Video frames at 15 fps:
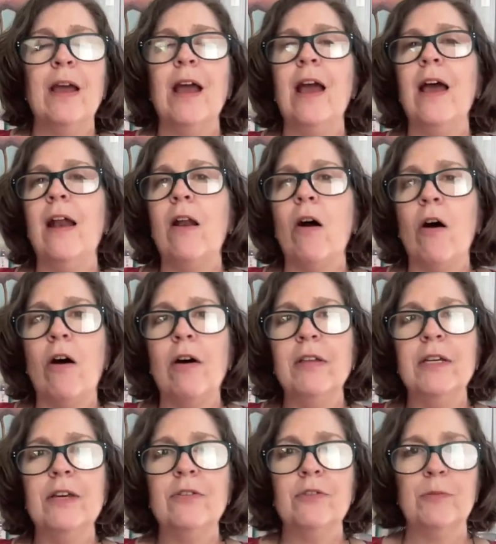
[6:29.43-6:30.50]
And all
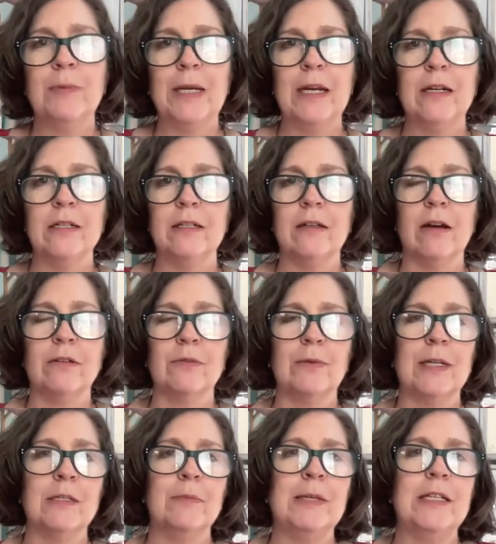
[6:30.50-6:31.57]
the other spaghetti sauce
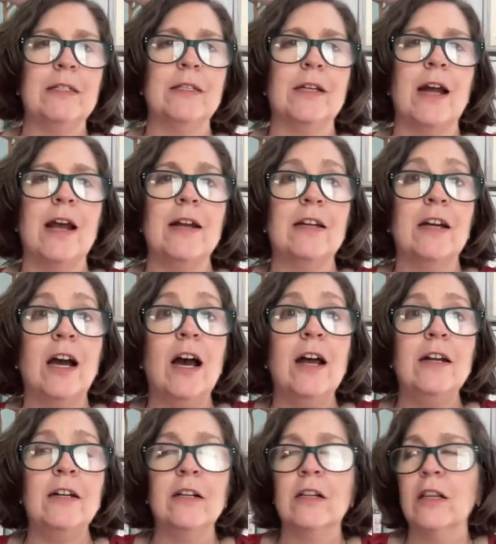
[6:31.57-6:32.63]
recipes that I had
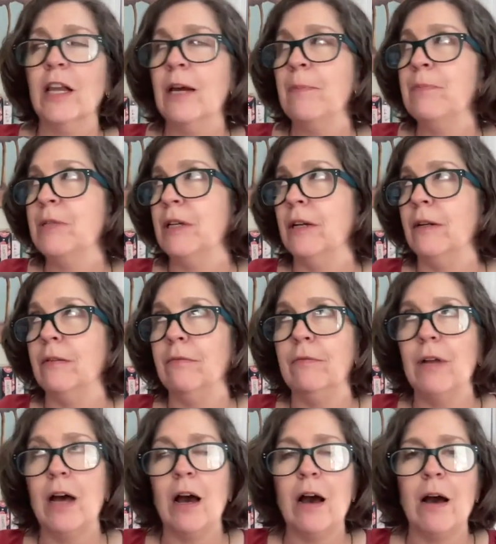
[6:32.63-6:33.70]
cut and clipped and
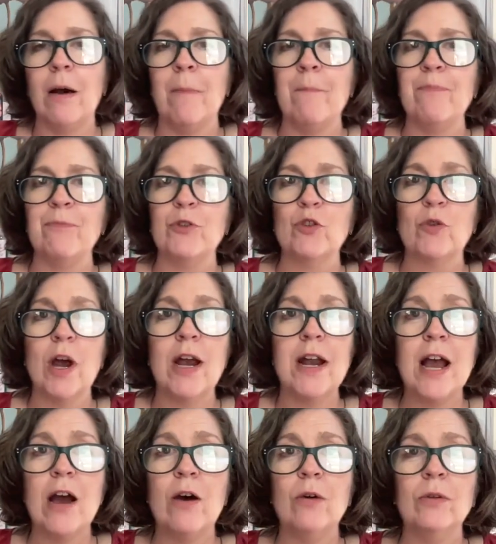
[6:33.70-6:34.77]
um, tried
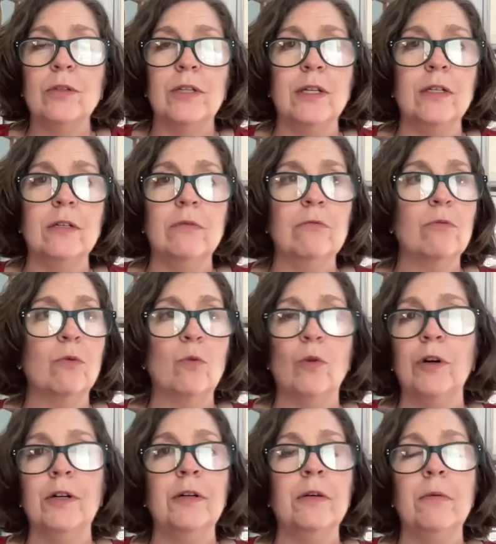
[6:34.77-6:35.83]
out that
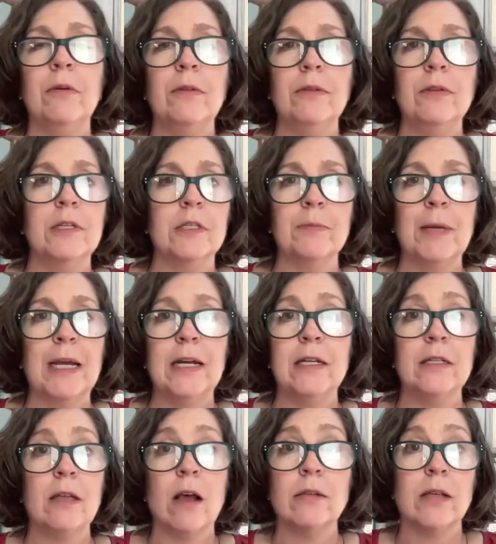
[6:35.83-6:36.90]
weren't the spaghetti
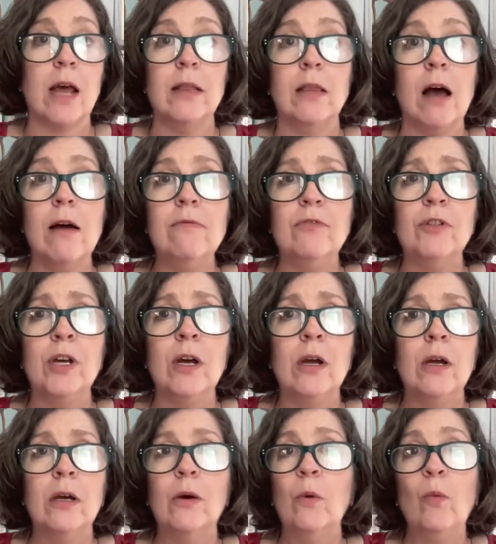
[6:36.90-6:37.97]
sauce I loved
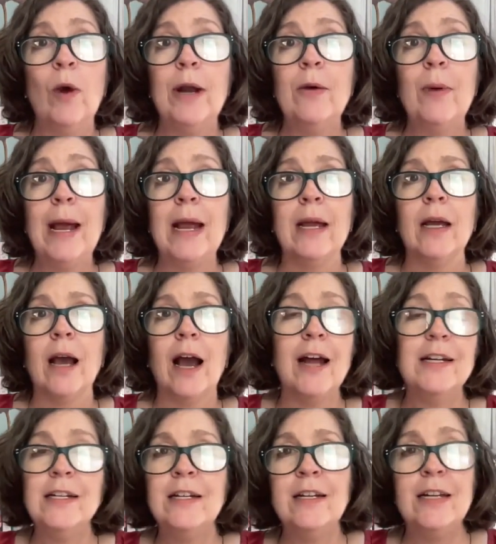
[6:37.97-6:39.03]
went away.
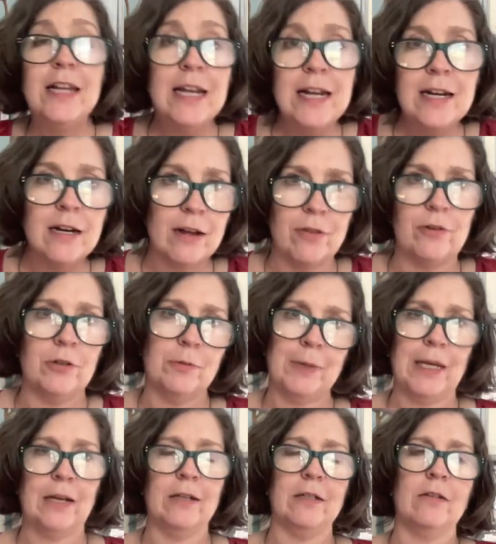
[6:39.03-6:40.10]
I didn't need another
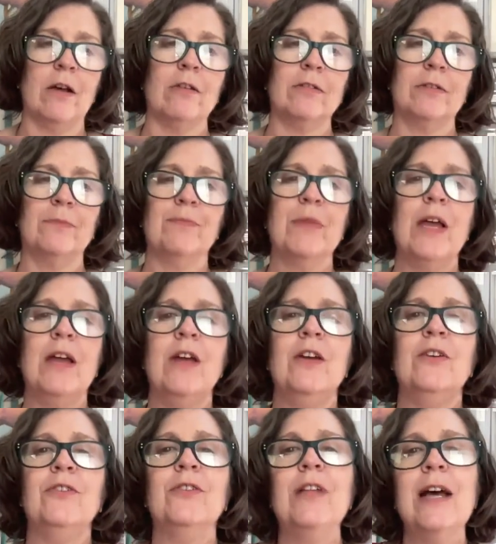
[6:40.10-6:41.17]
spaghetti sauce.
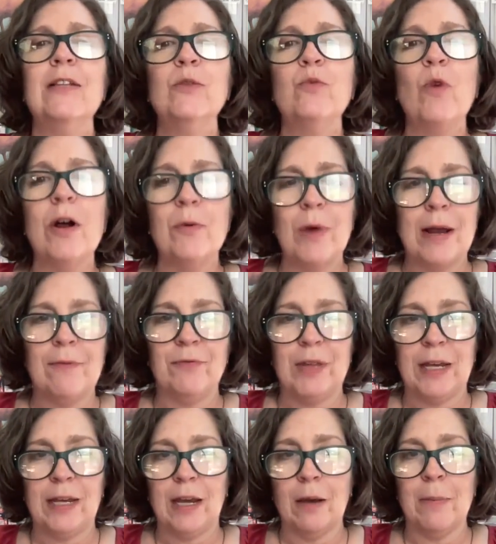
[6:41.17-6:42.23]
So that's one way of
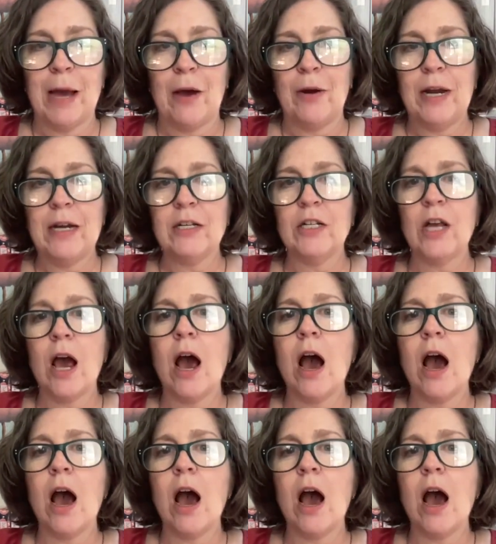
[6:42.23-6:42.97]
thinking about it.